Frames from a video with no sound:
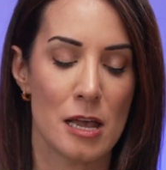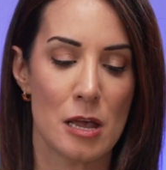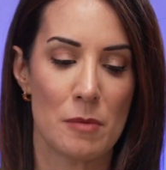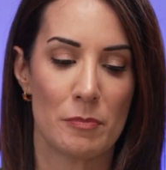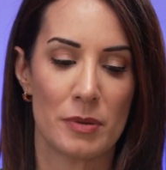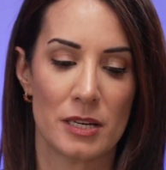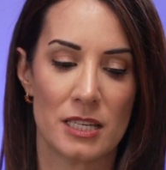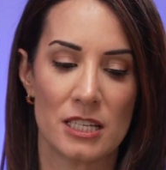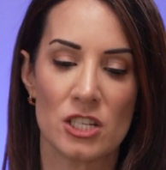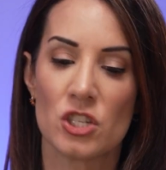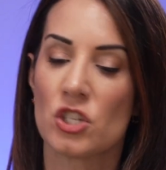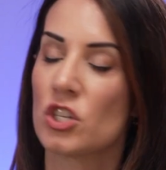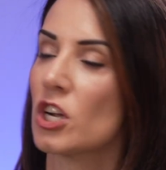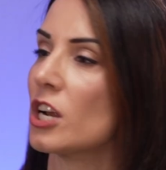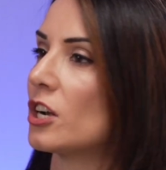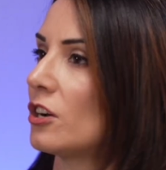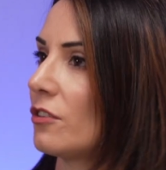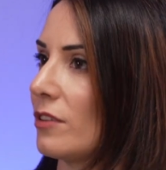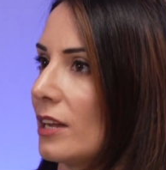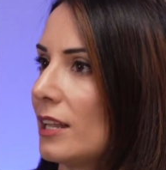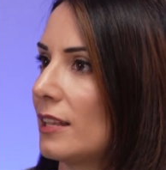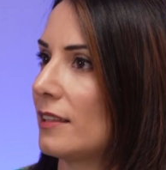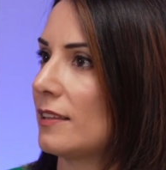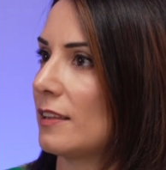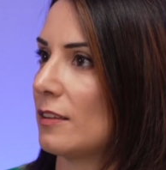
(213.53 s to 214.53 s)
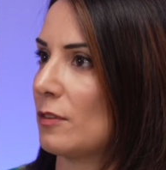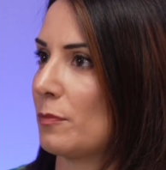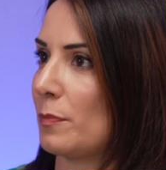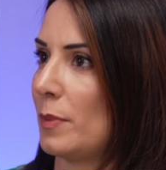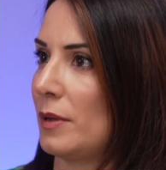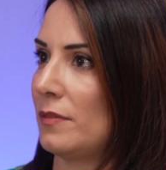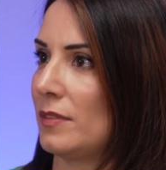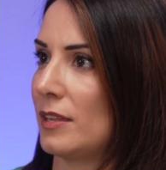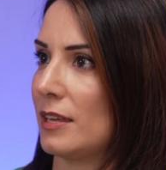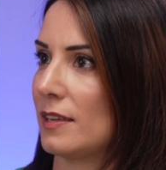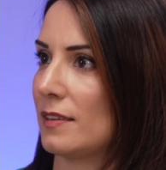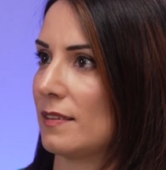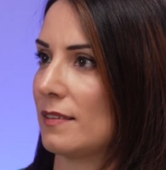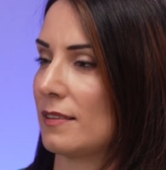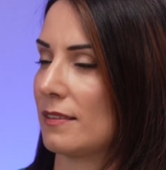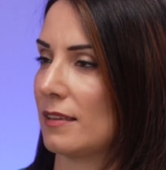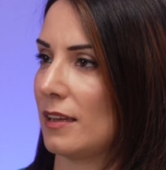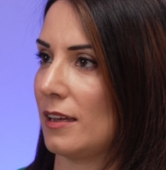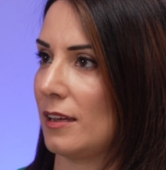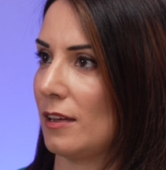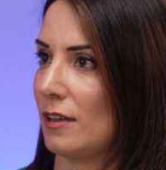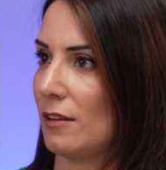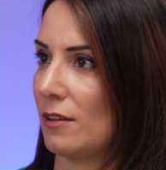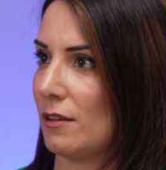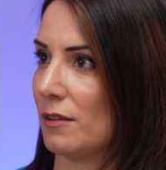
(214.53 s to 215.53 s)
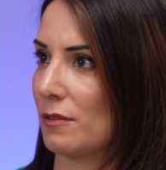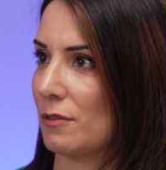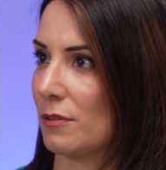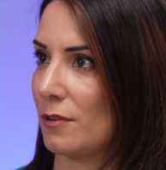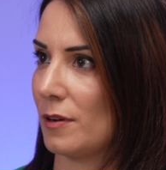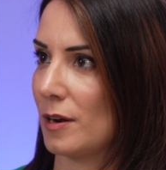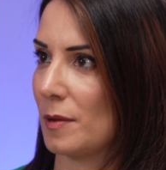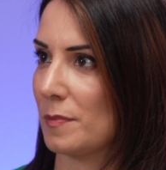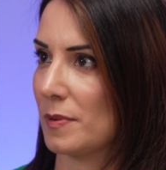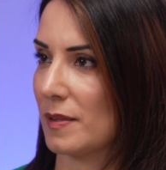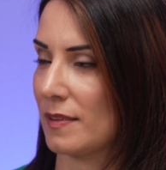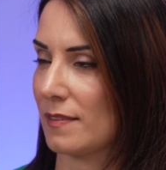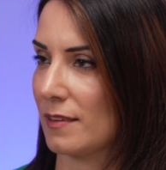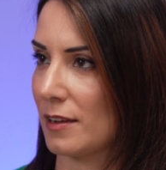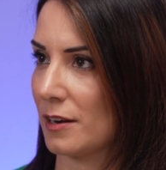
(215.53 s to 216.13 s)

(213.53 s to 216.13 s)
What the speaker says: But in general, these therapies